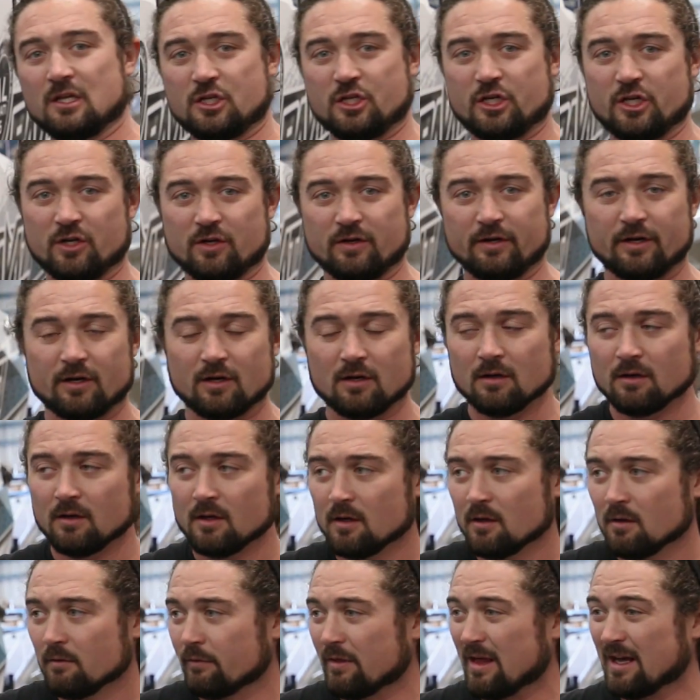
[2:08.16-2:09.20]
interior,
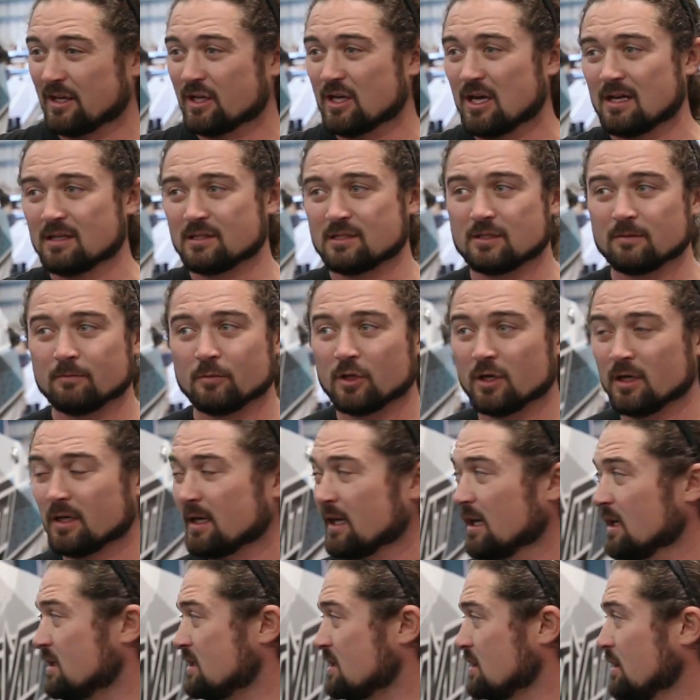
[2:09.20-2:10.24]
that custom look.
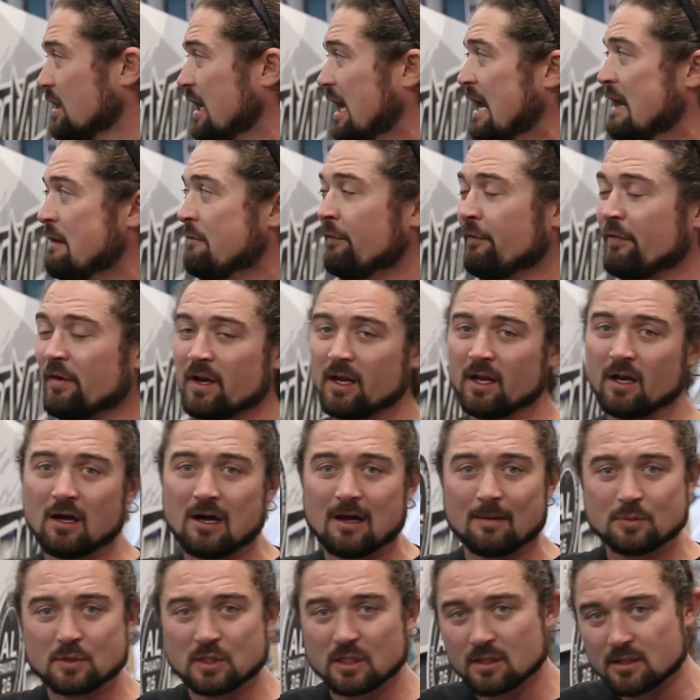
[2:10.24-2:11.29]
It's infinite
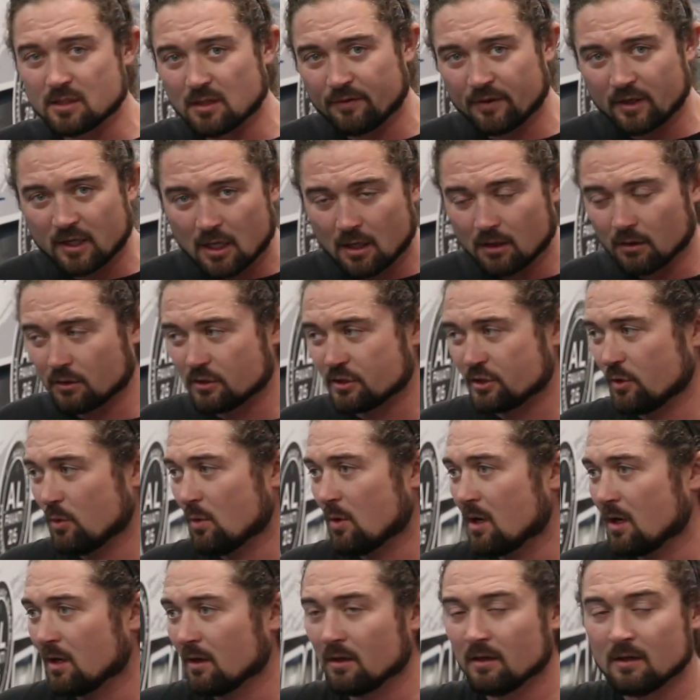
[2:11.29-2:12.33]
options on the colors you
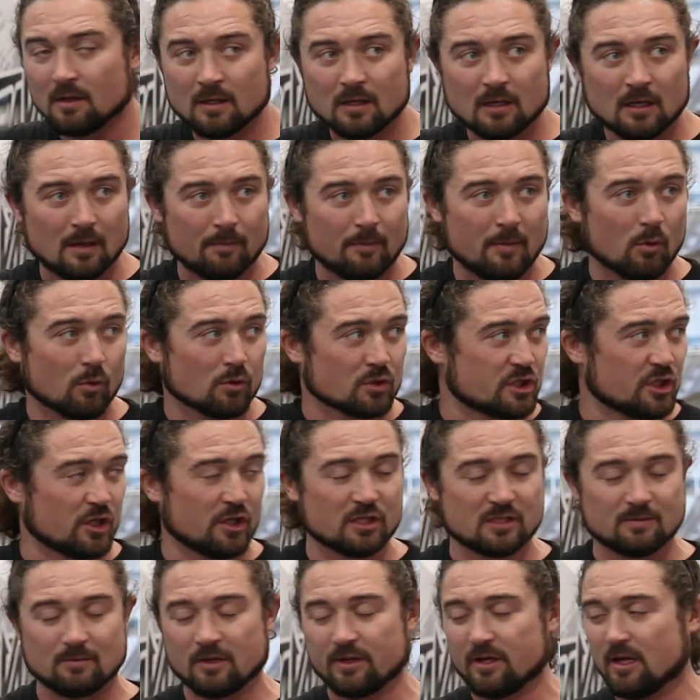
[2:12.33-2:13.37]
want. I mean, we'll show
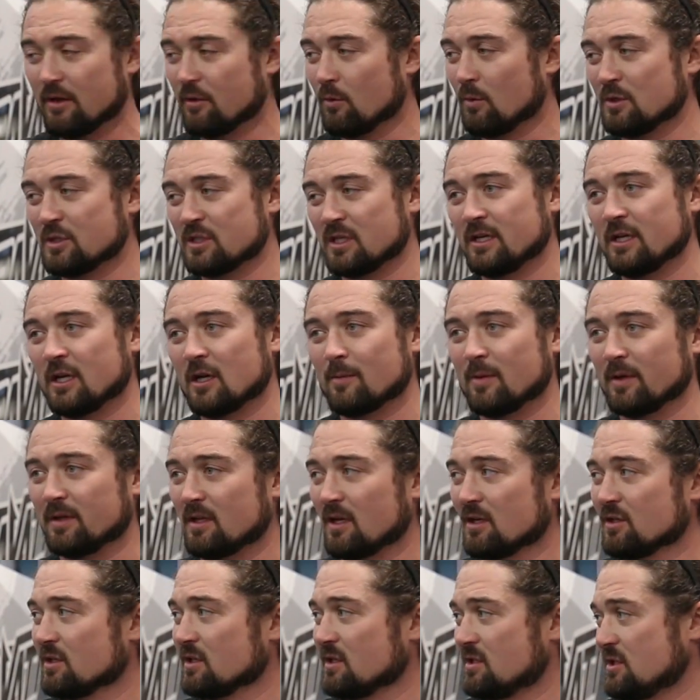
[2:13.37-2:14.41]
you some of the other ones in here, but
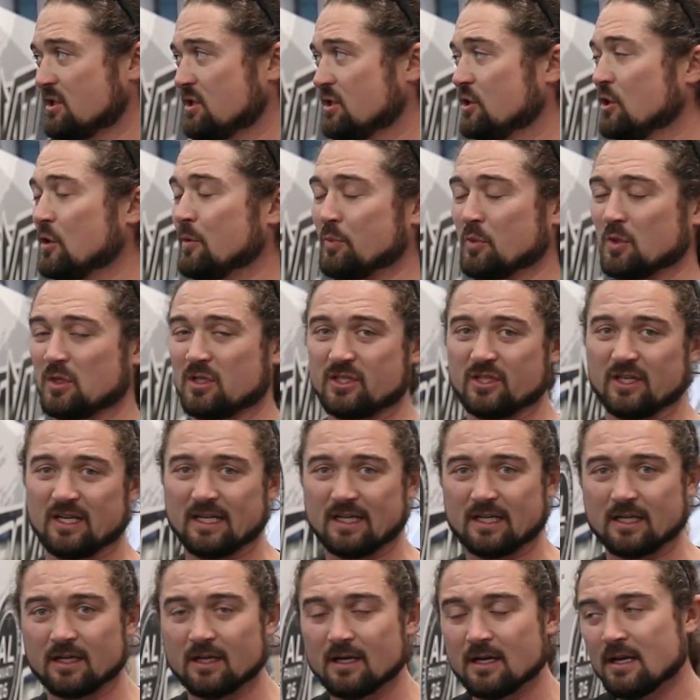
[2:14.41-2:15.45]
they're just super
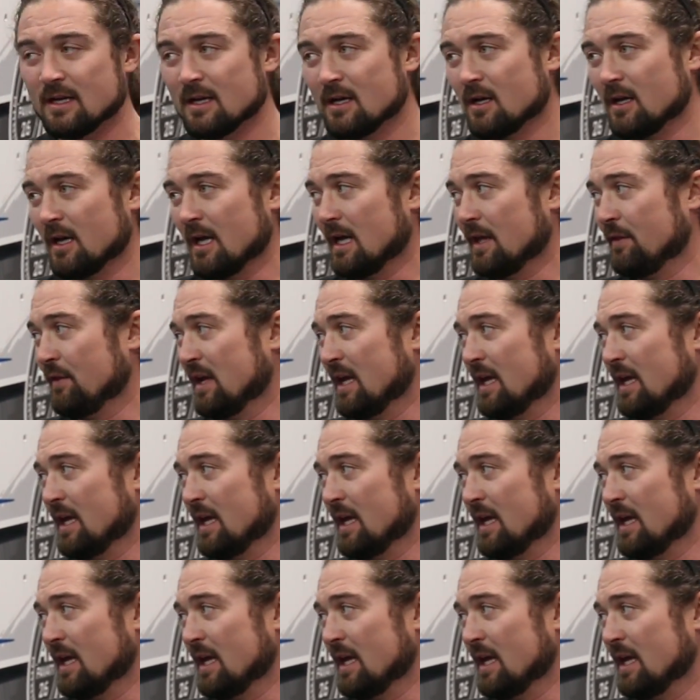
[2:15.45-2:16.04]
sick. And